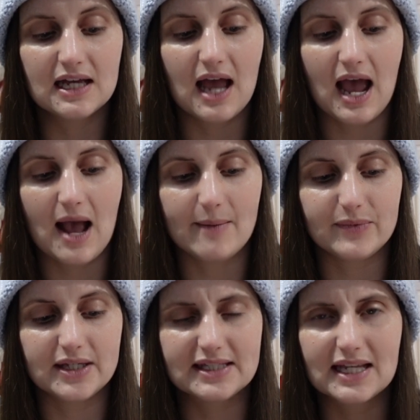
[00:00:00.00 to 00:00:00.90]

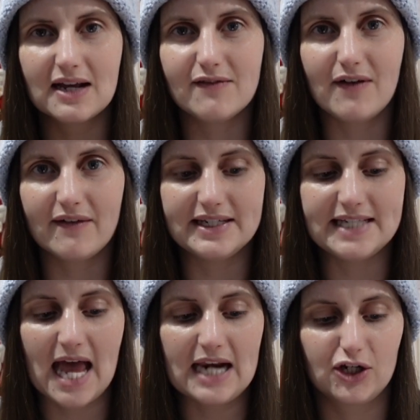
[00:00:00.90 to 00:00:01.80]
It's like a very
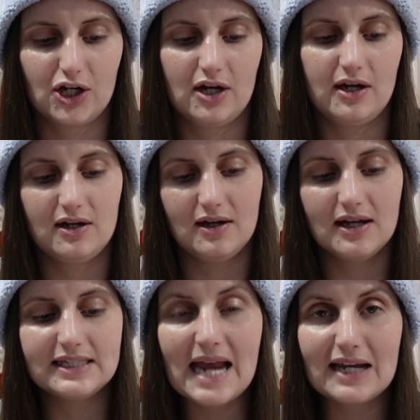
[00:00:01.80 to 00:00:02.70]

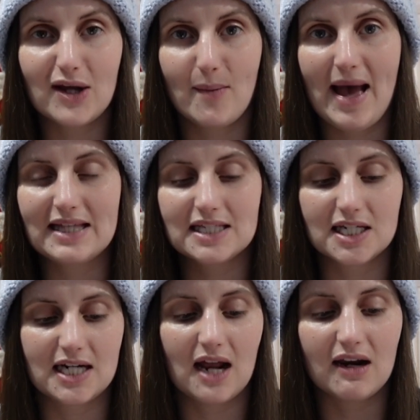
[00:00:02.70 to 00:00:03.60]
delicate
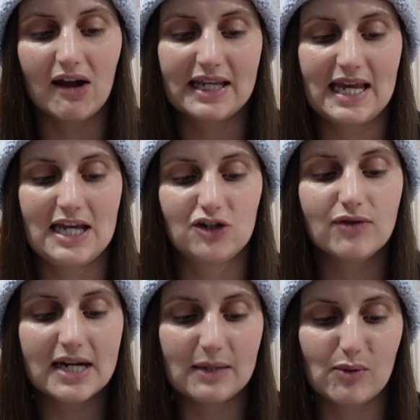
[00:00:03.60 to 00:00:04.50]
pattern. I like it. It's
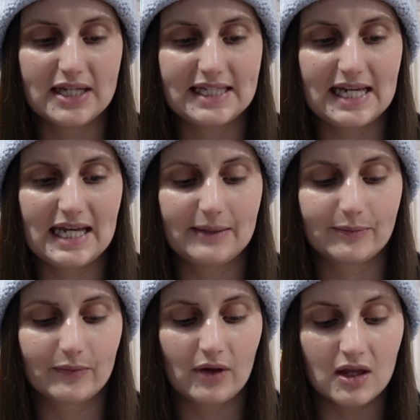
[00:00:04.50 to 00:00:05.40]
really
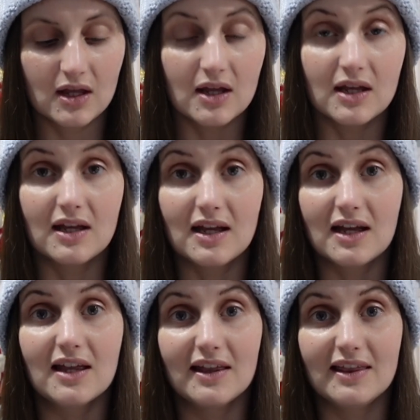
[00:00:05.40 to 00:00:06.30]
pretty.
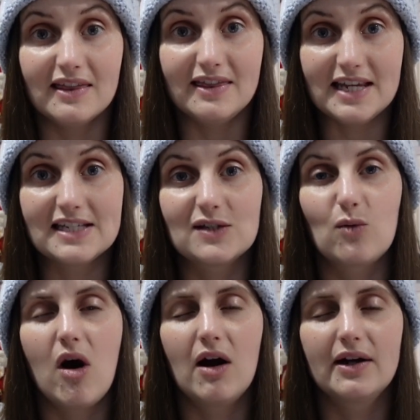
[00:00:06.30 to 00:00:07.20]

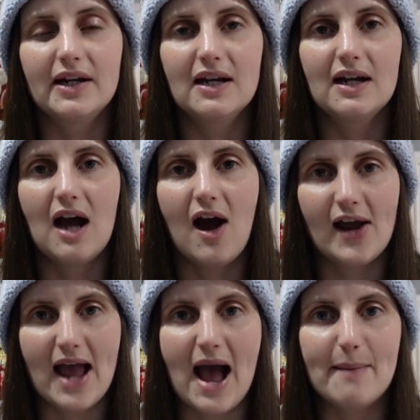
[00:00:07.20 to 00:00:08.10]
This one
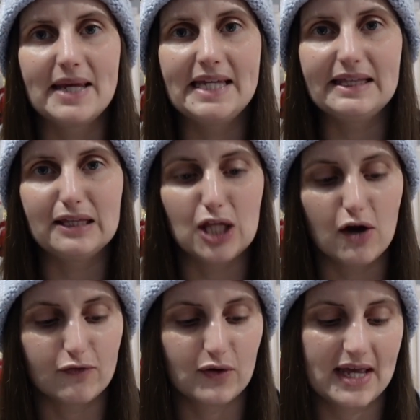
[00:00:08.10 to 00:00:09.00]
I am in
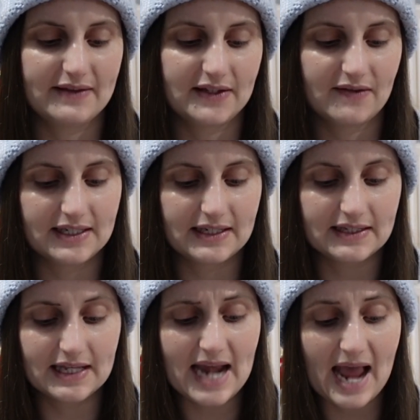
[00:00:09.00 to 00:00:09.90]
love with. So this
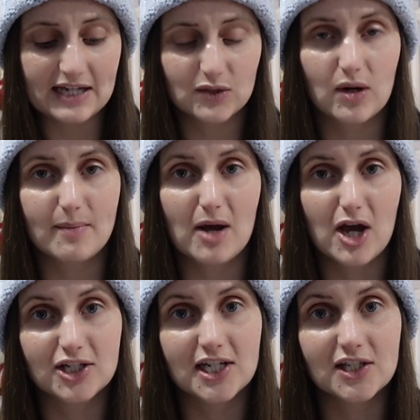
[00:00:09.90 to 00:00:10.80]
is the next one I
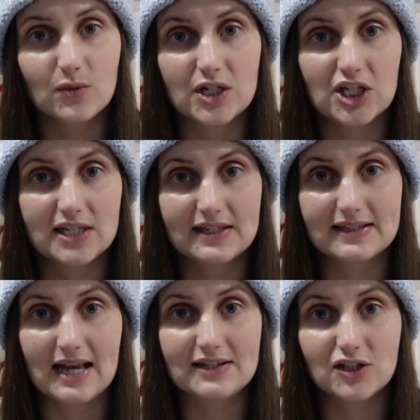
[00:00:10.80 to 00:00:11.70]
purchased, which is a
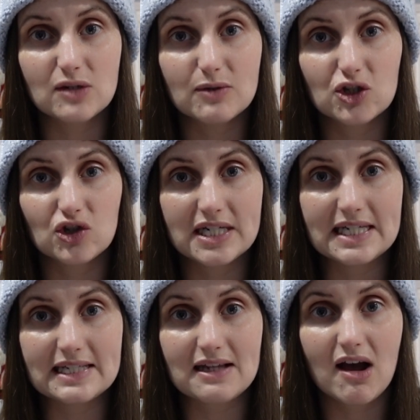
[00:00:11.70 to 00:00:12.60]
Satsuma Street
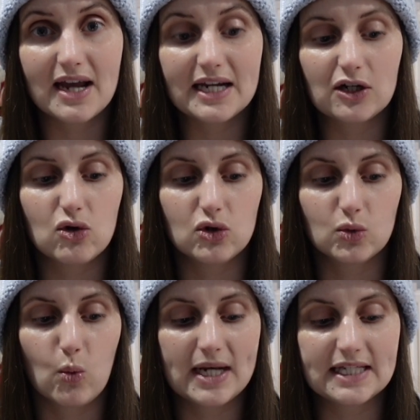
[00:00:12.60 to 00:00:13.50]
design
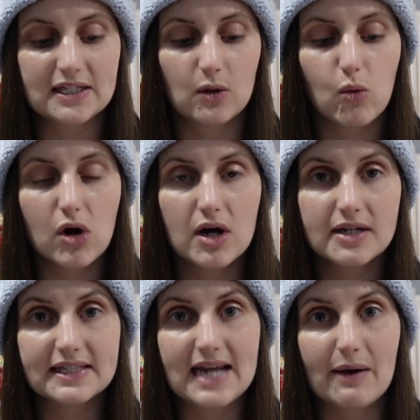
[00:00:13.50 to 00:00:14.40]
called Winter Woods.